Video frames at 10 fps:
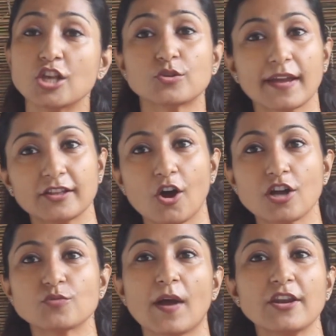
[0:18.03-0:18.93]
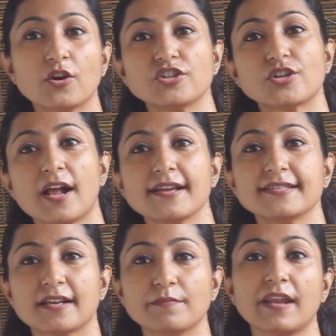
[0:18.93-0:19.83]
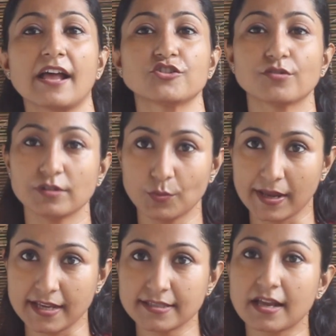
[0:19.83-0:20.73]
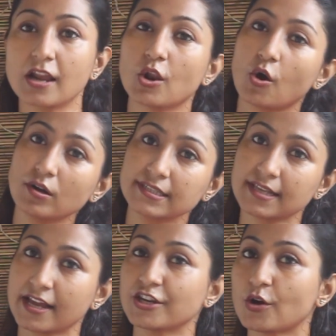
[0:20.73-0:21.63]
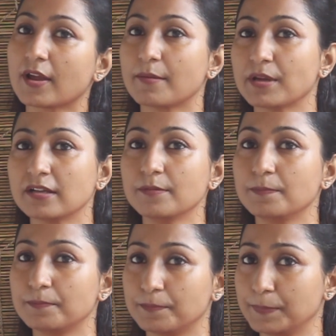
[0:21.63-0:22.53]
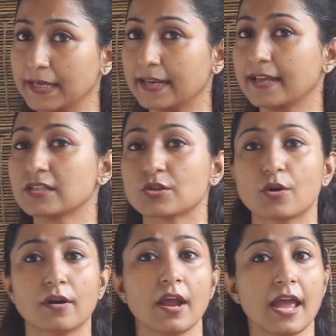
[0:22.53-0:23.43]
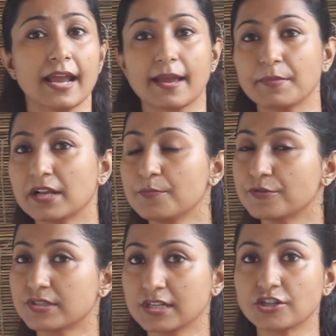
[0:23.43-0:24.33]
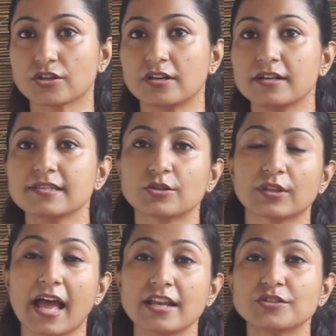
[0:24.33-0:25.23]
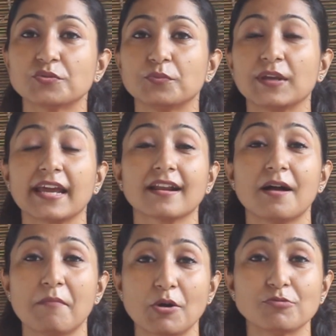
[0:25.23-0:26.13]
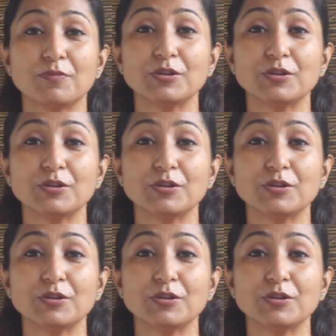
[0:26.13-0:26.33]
So I thought, why not try some natural ways alongside your chemical peelings or chemical procedures so that we can come out